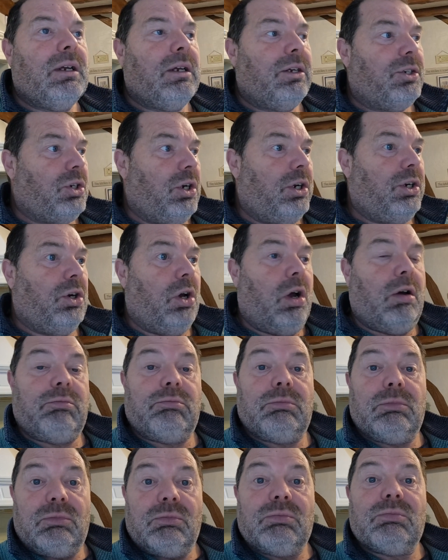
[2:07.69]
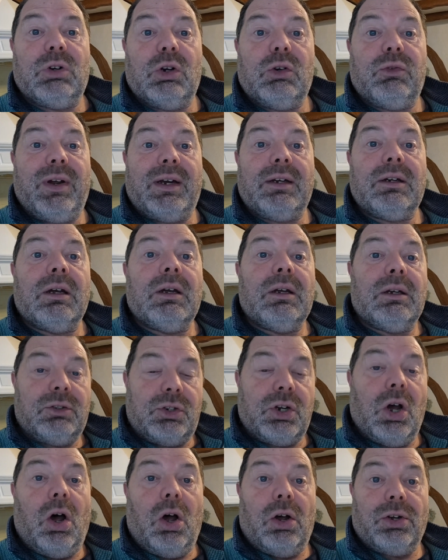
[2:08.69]
So, you know, moving
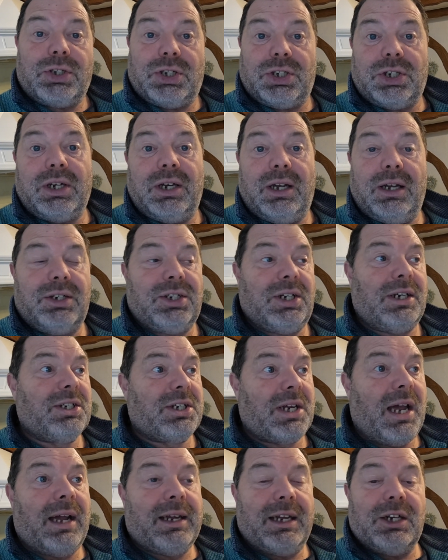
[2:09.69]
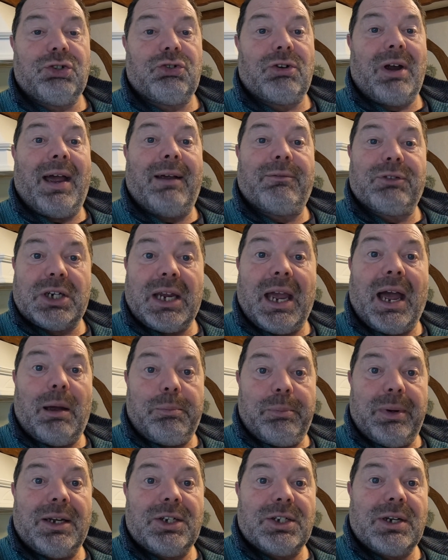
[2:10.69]
doors, skirtings, architraves,
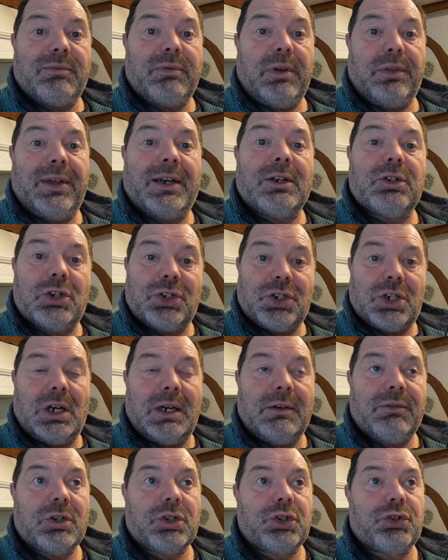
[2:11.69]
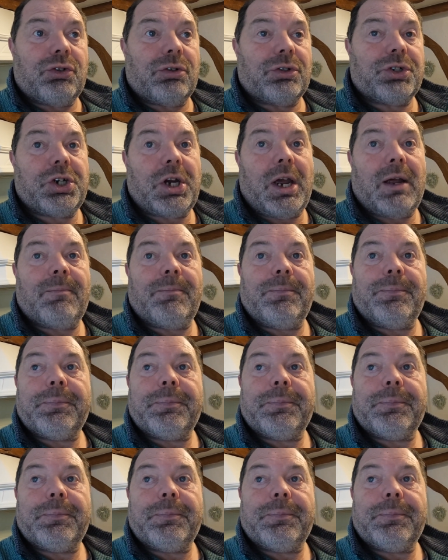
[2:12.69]
carpets, everything, just to leave the structure.